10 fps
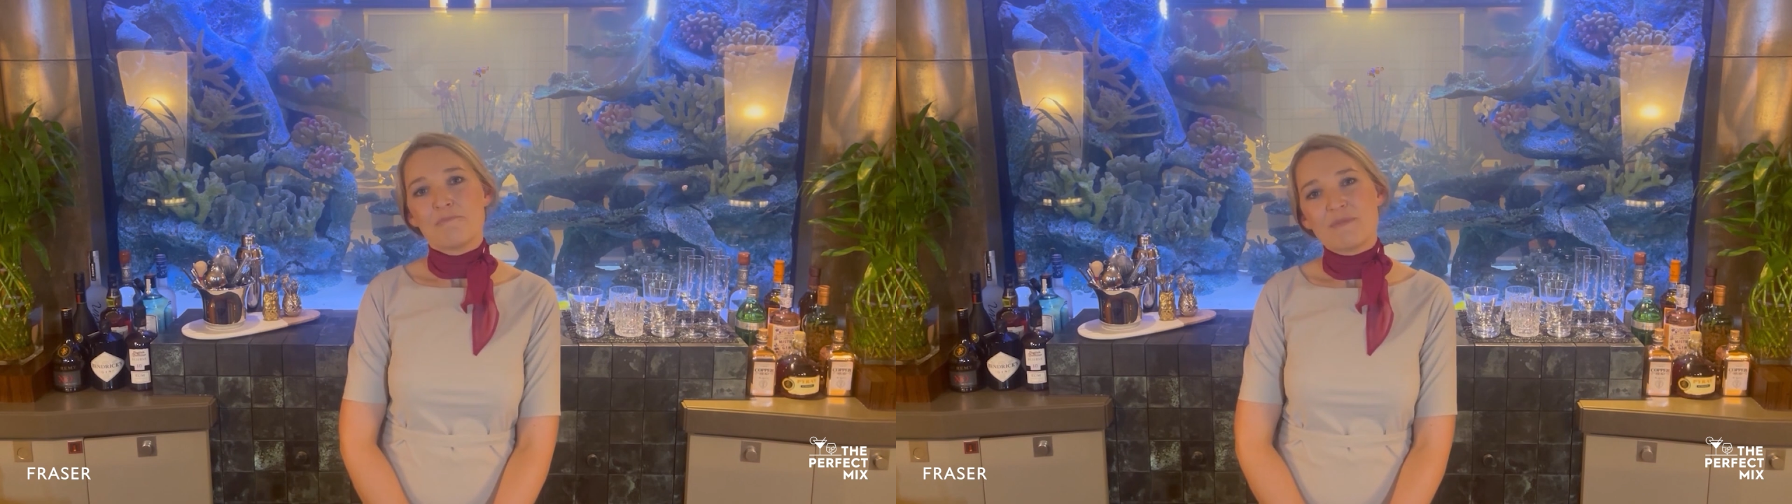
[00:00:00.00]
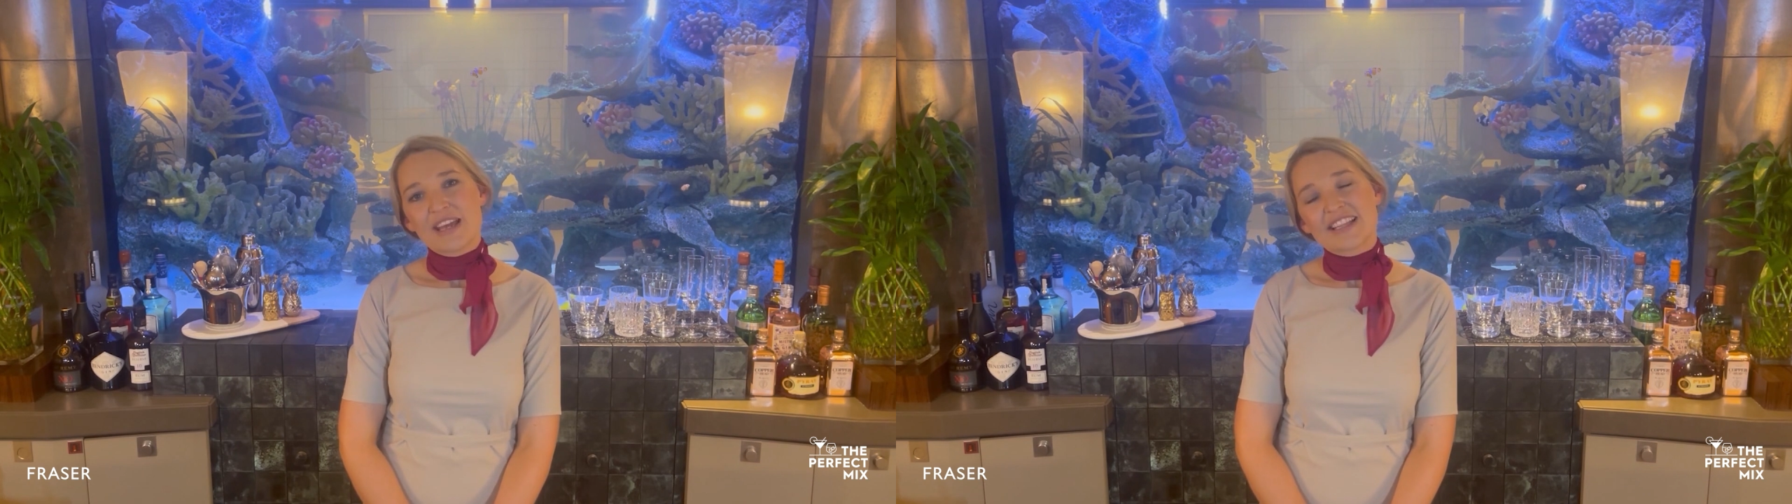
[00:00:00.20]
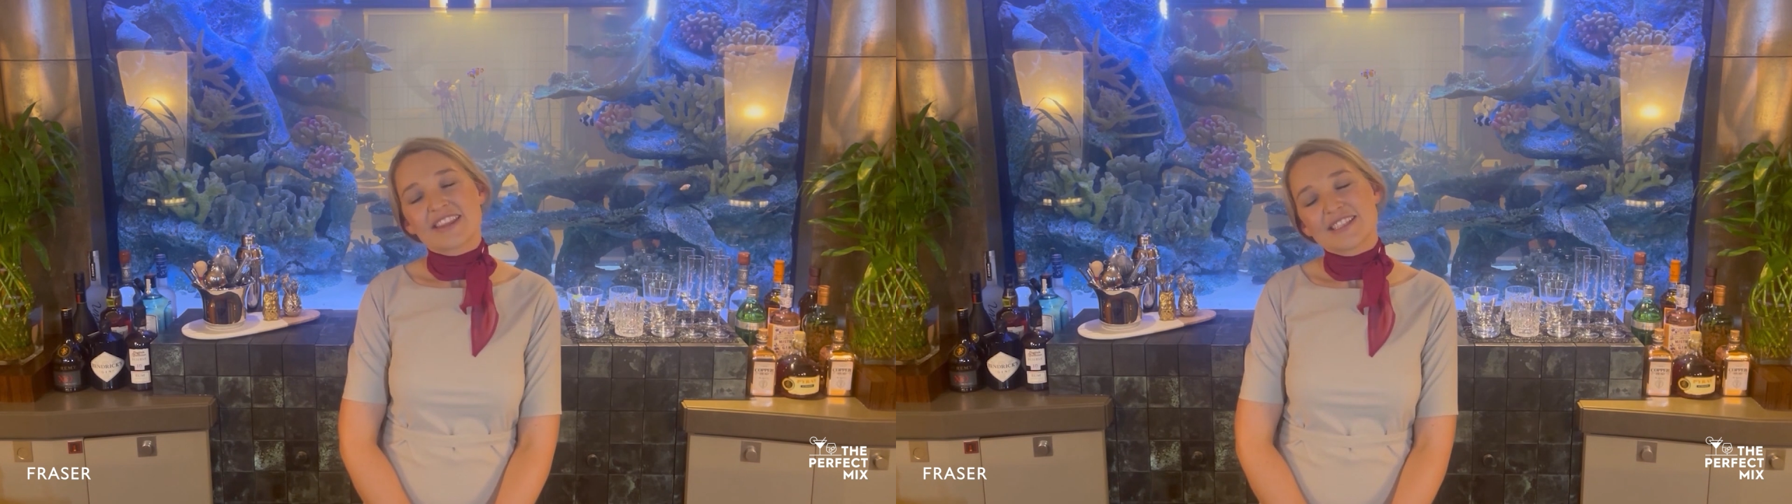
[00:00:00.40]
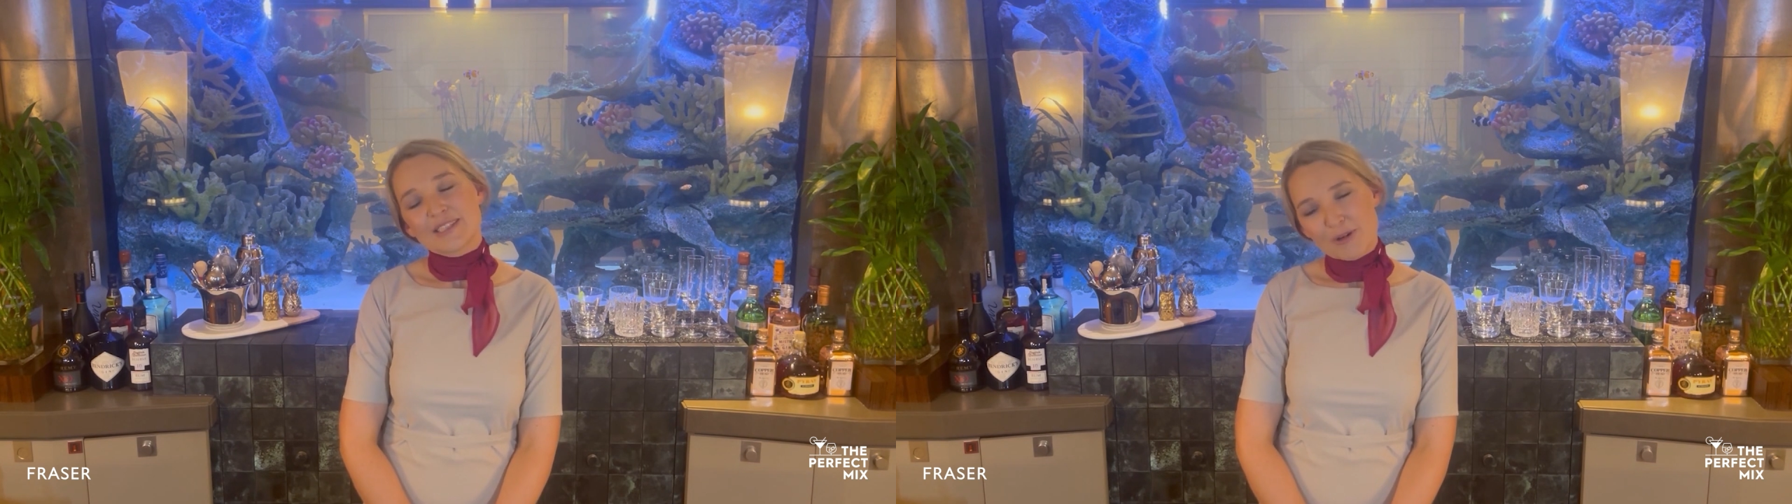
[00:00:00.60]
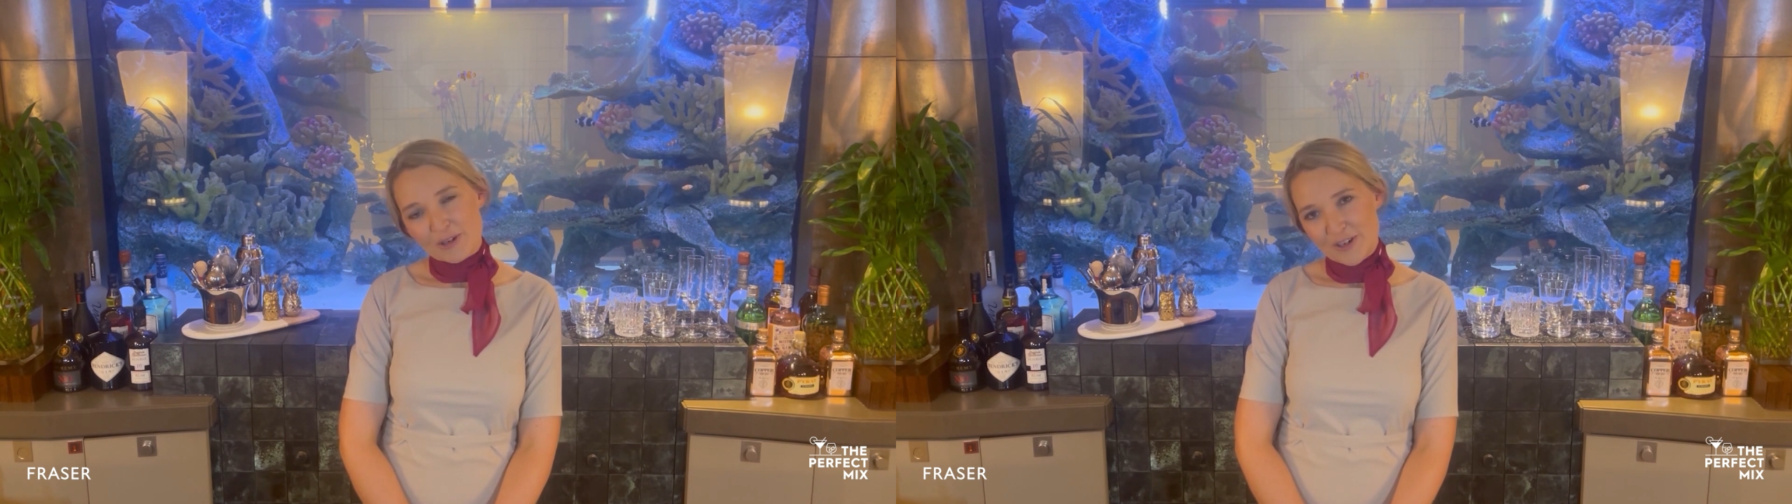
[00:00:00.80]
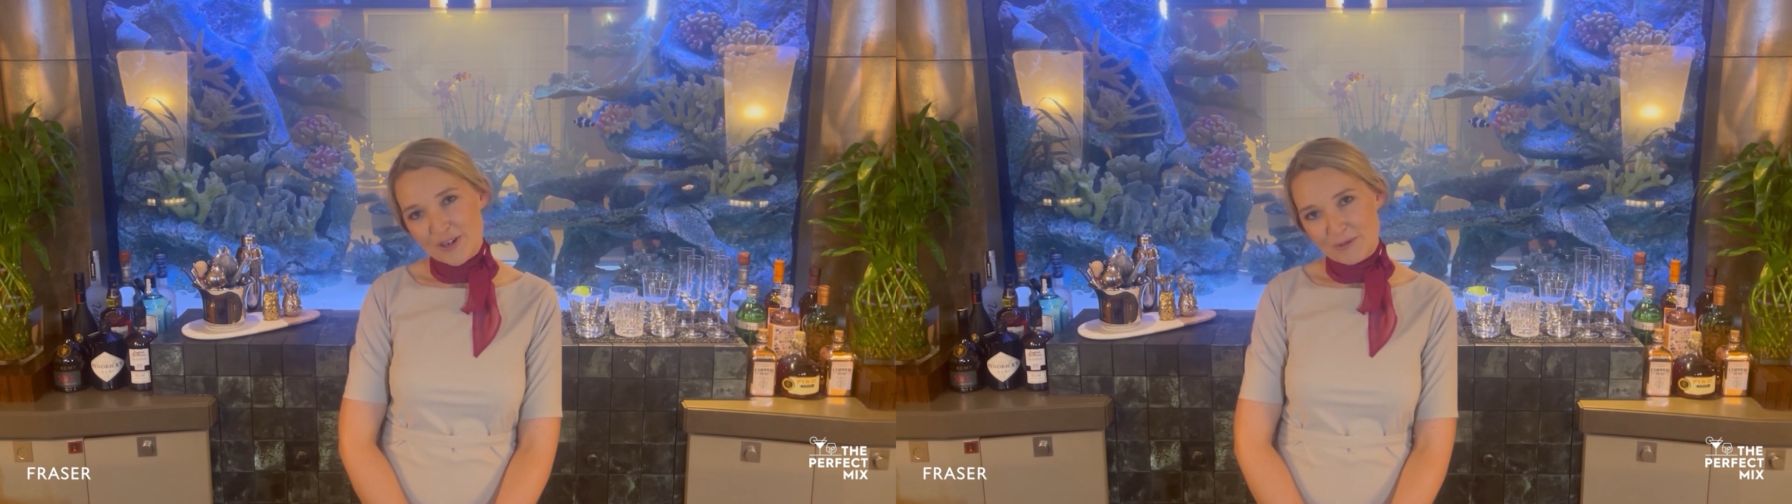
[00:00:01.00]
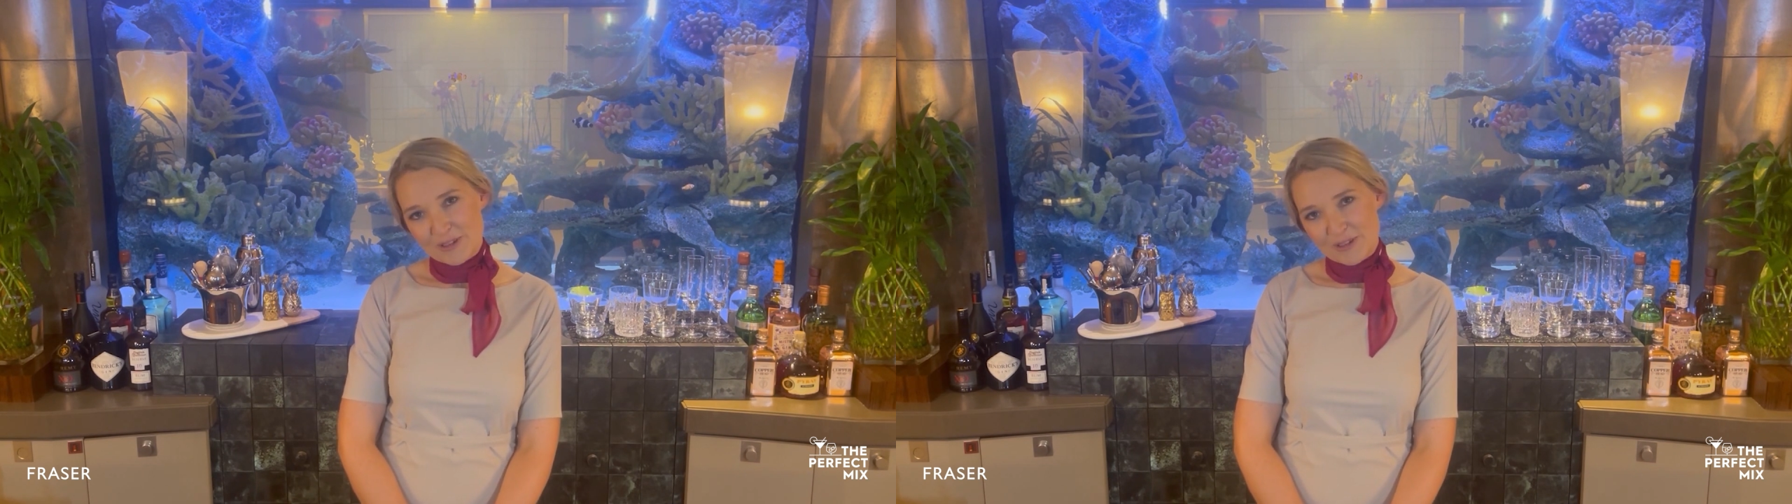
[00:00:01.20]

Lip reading: make the Smokin' Hot